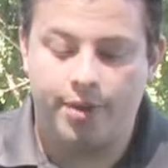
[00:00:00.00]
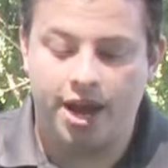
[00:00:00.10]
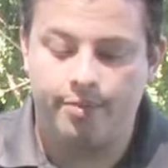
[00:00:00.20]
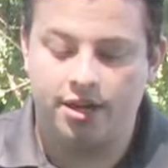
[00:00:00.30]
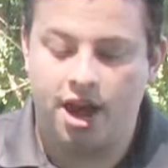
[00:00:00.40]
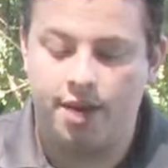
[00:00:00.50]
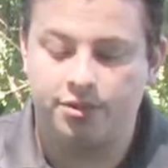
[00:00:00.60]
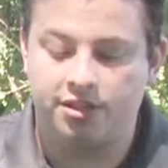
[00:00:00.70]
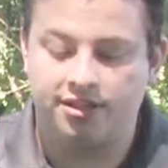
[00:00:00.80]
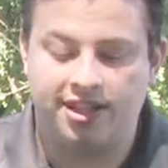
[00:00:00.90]
payment
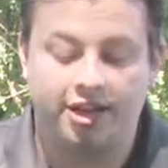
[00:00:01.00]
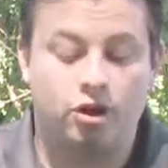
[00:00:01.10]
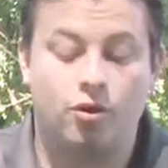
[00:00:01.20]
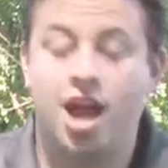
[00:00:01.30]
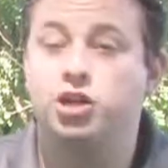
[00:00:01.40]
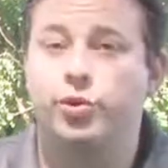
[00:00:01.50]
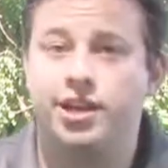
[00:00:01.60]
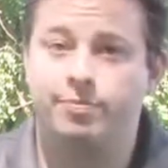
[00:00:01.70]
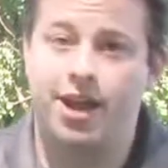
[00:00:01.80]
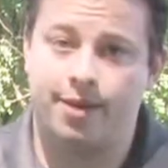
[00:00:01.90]
options like a
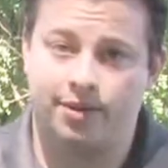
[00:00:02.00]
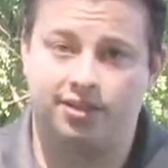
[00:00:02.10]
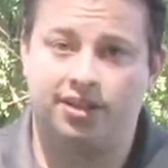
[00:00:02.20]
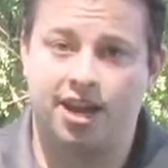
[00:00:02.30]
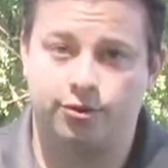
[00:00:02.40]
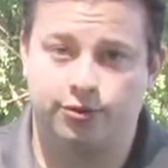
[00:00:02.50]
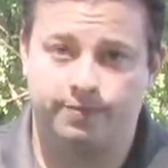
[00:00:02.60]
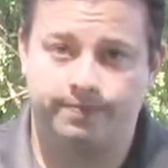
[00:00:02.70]
graduated payment schedule.